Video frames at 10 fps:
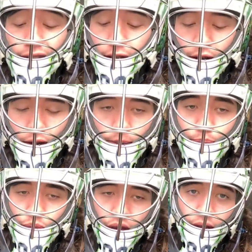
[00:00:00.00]
a,
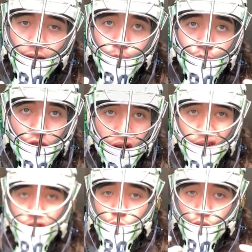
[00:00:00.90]
a
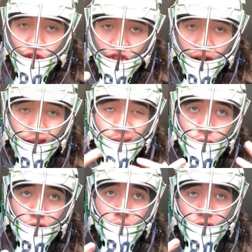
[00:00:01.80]
daughter or a son
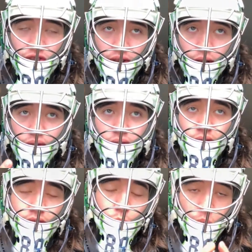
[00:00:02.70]
or you yourself,
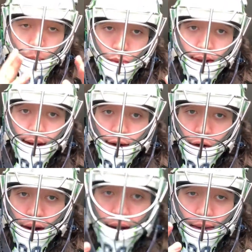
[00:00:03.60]
you want to protect
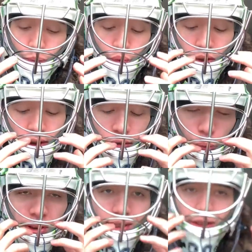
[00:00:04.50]
your head as
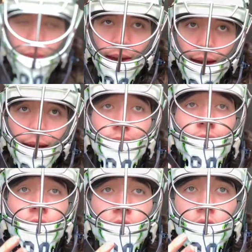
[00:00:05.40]
well as you can
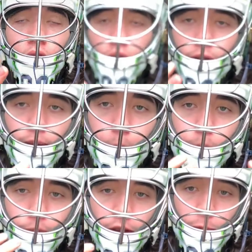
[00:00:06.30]

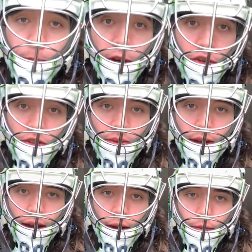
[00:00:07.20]
um, as much as you
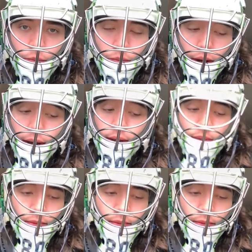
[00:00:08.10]
can, right?